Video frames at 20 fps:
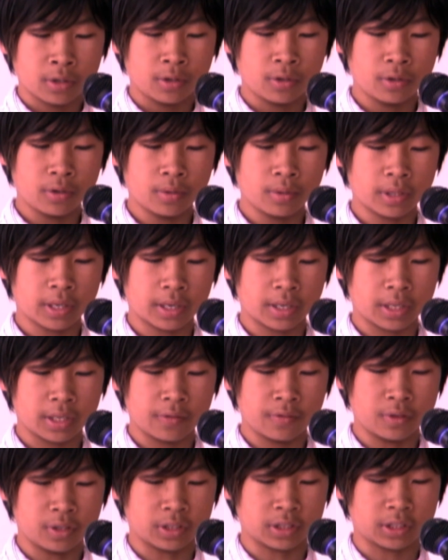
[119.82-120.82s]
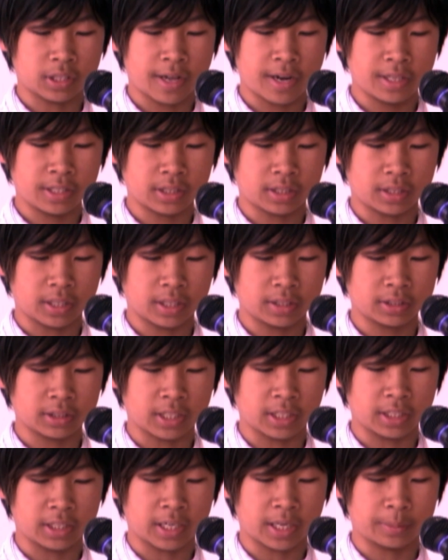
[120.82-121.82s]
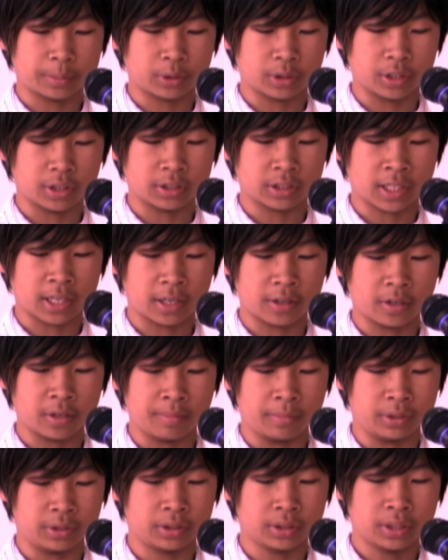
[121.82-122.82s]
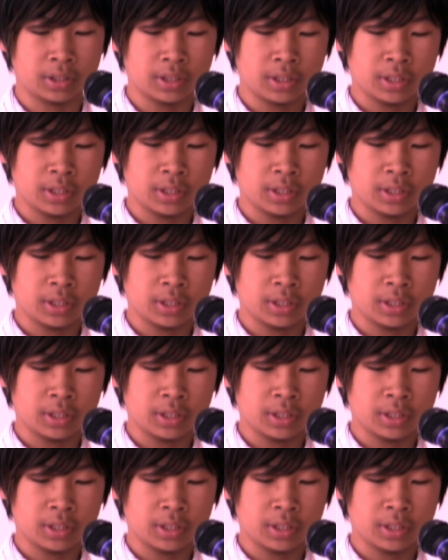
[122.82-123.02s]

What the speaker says: Who knew that even the slightest glance can capture an entire image?